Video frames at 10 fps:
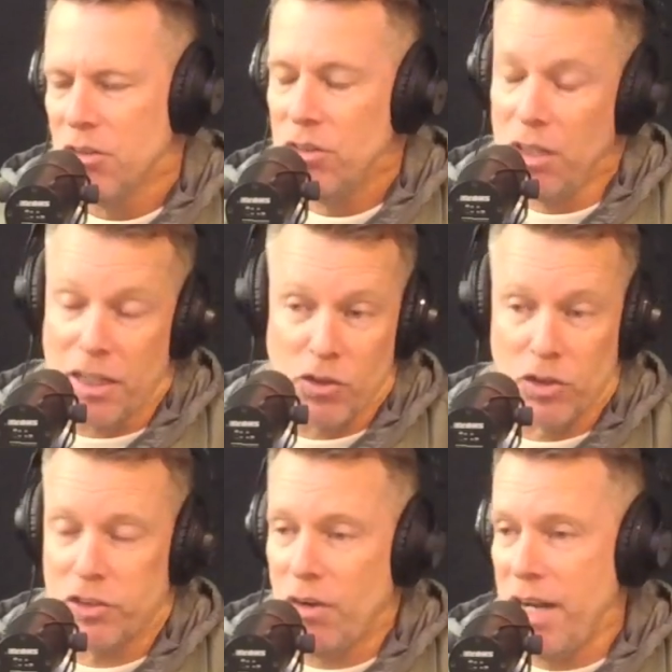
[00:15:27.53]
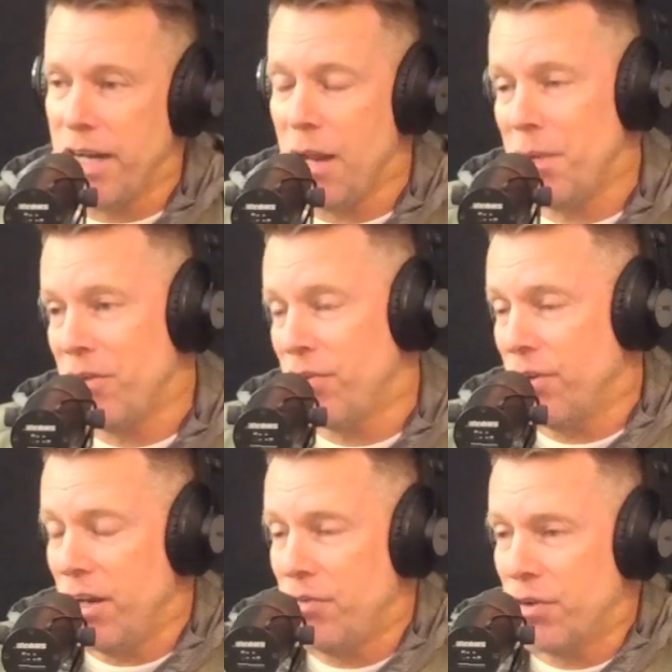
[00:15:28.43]
Yeah, and looks great. I mean, if
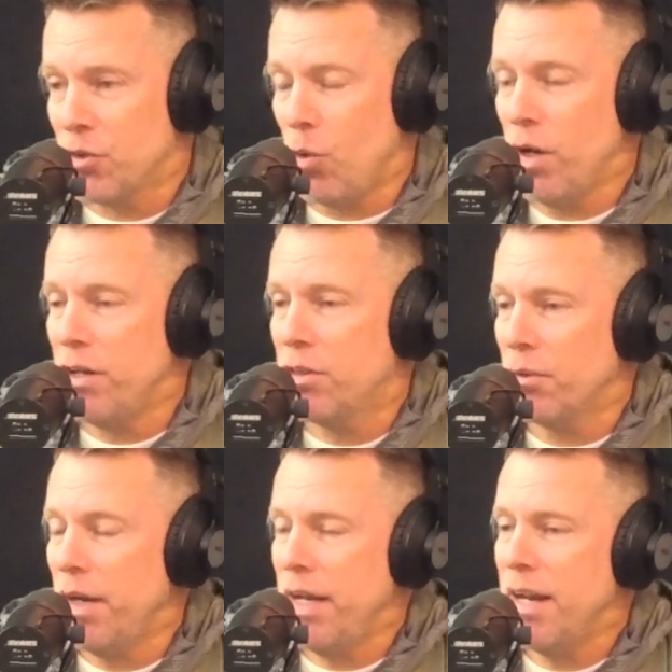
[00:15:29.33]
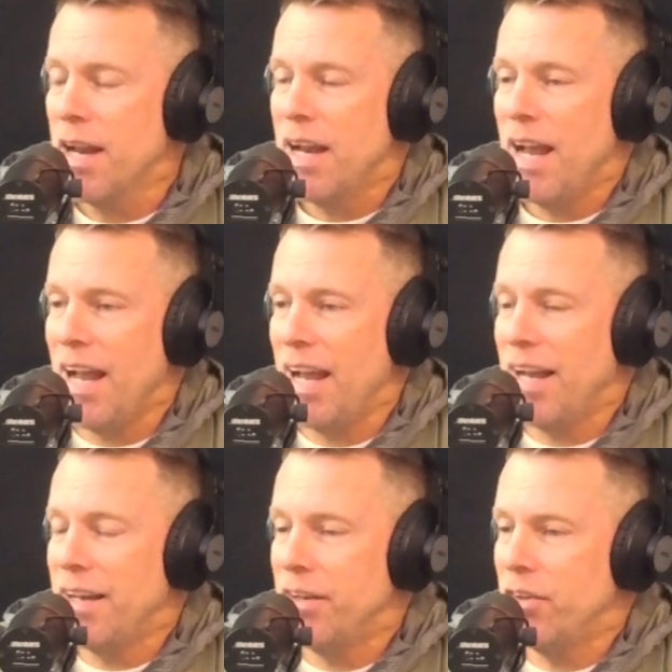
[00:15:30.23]
you're 23
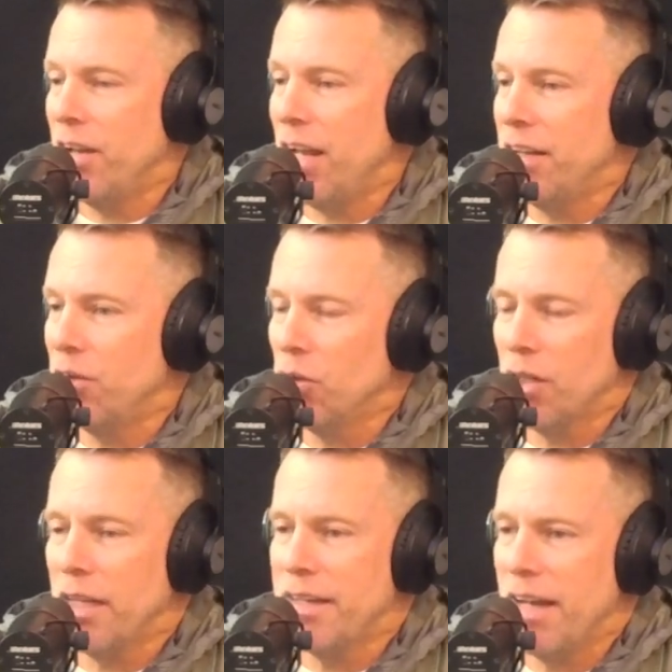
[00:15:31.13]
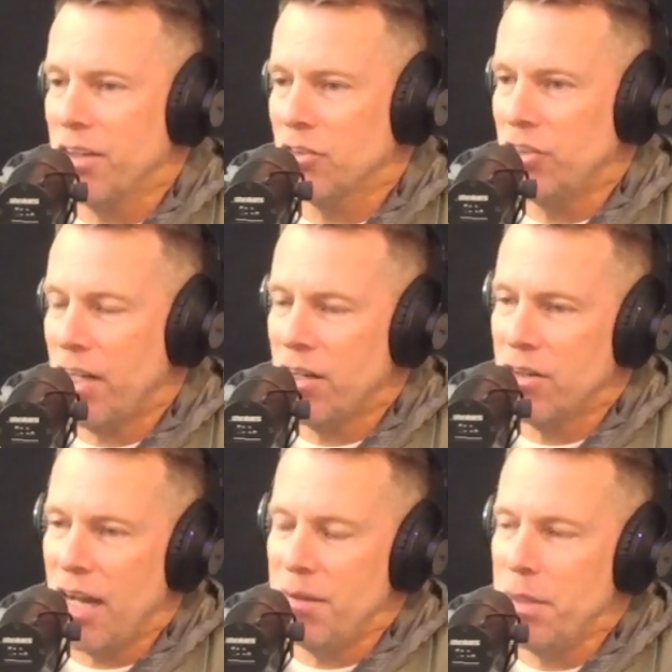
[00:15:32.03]
and you look like Kendall
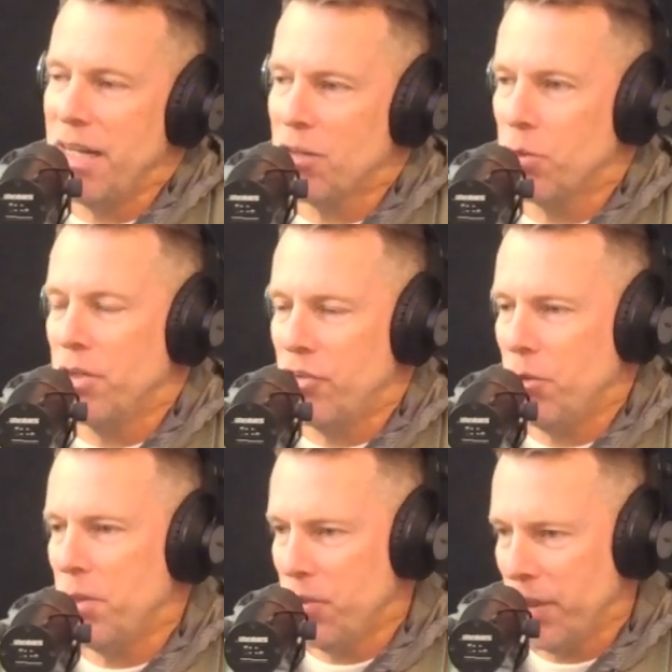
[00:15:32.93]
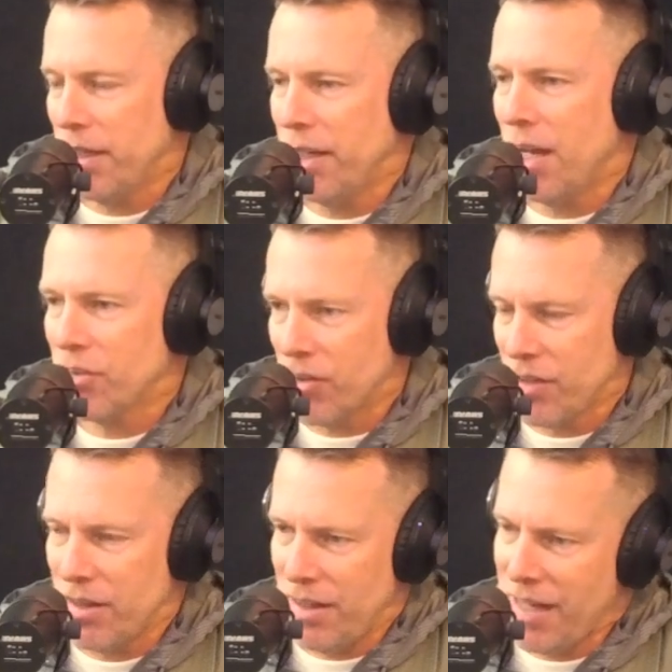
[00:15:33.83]
Jenner, I mean, that's what you should be doing on the
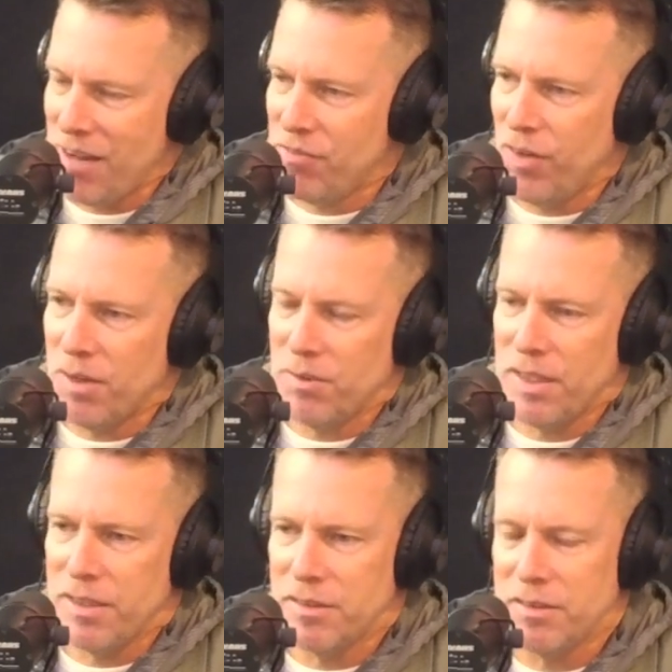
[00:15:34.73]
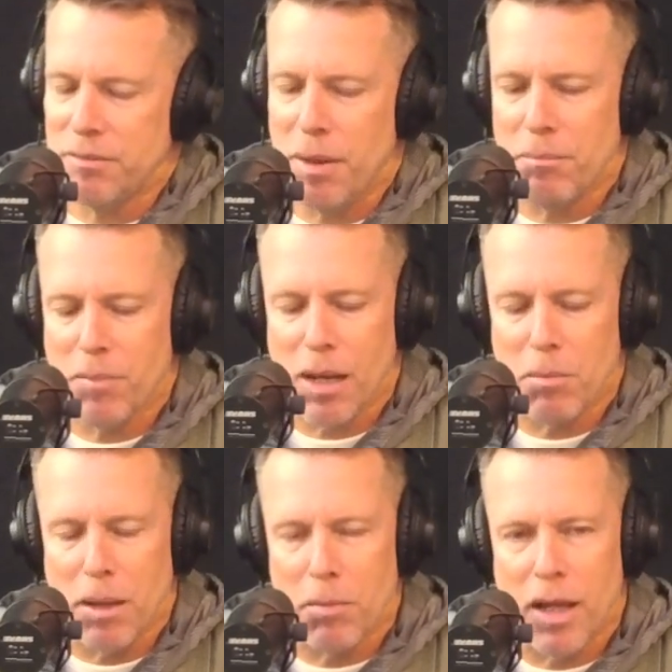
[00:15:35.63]
Oscars, I think. Have fun with it and blah,
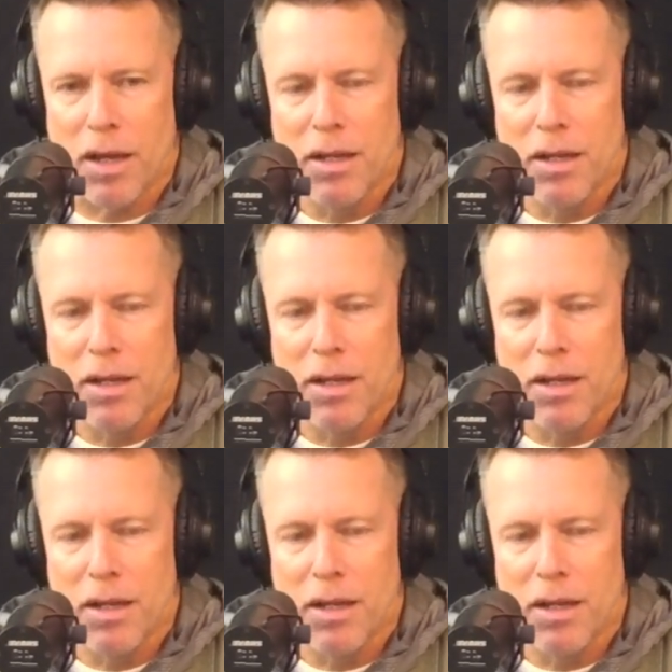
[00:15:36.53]
blah, blah.